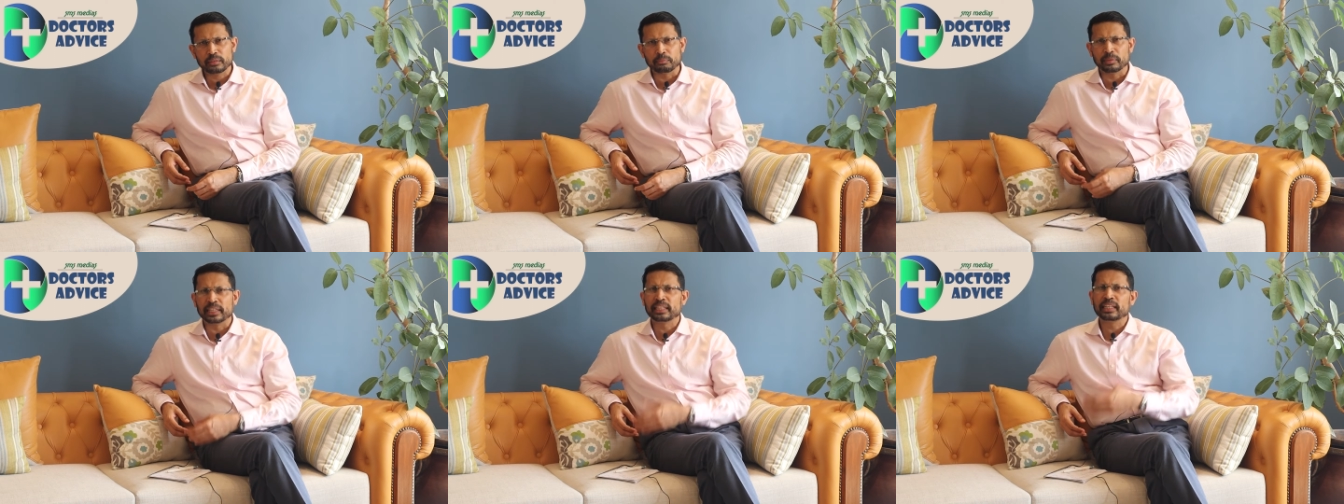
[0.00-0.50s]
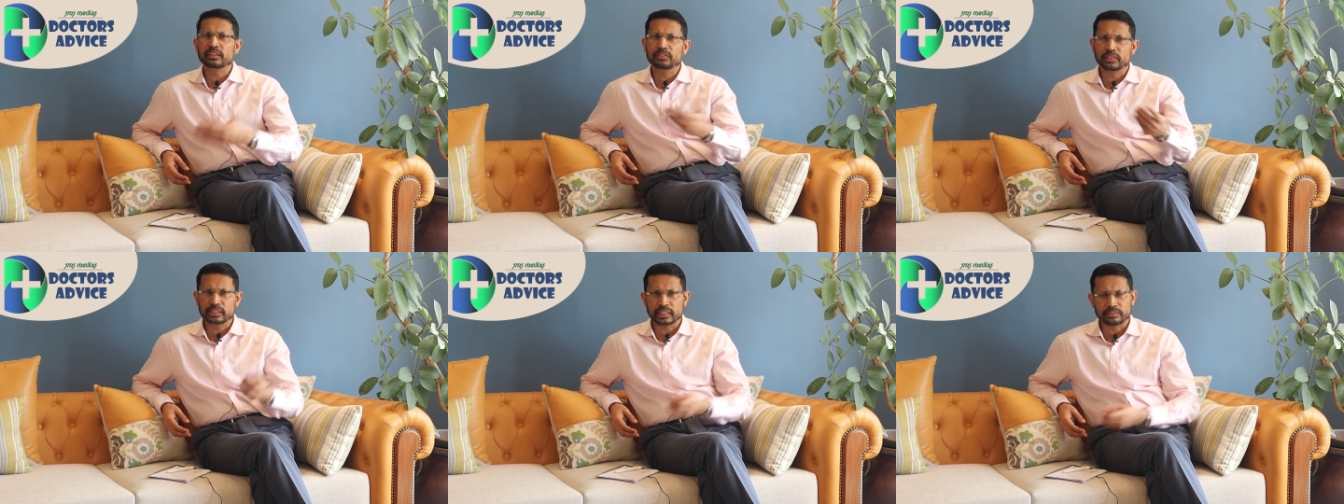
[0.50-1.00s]
Many of
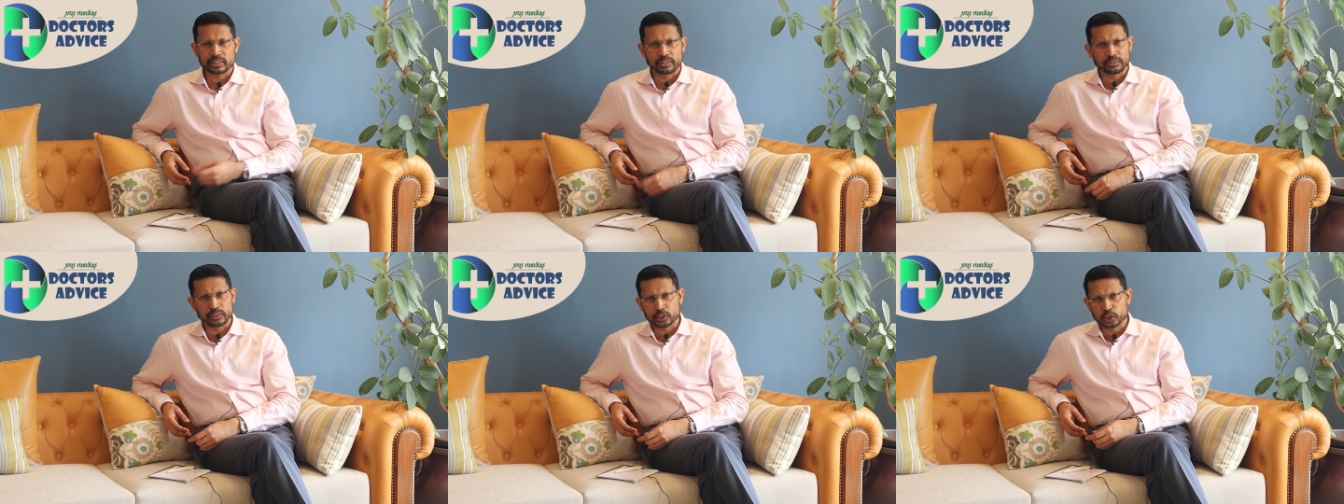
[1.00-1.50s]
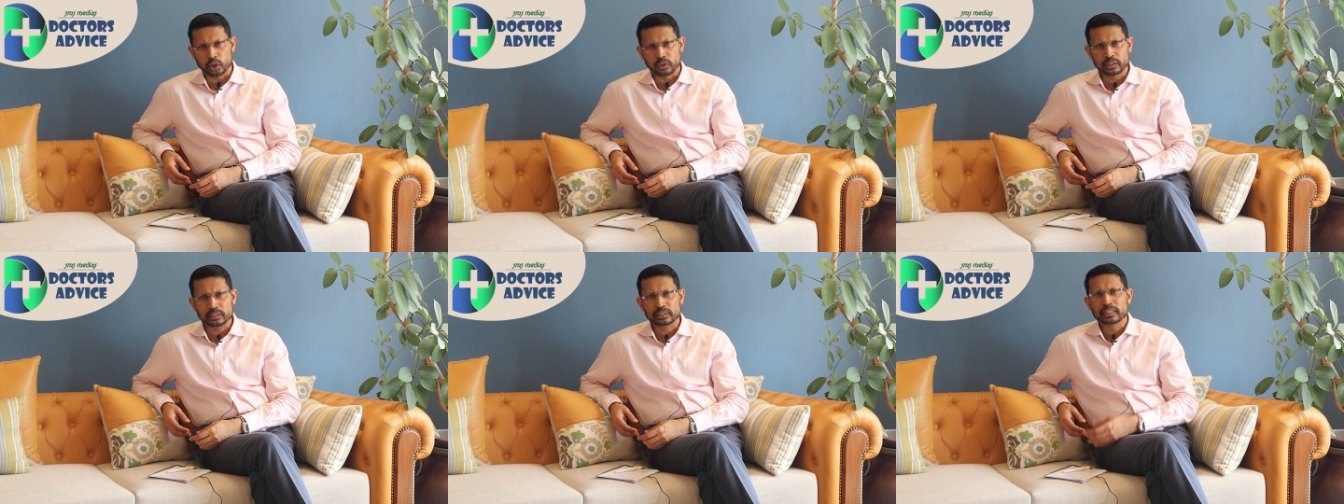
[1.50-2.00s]
us have suffered
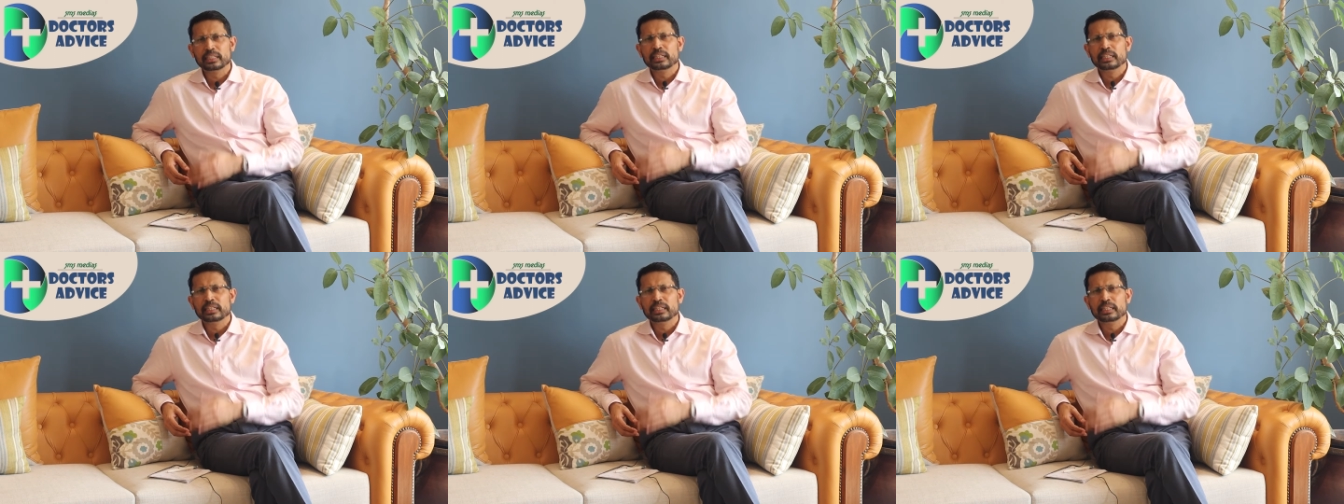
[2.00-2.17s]
jaundice.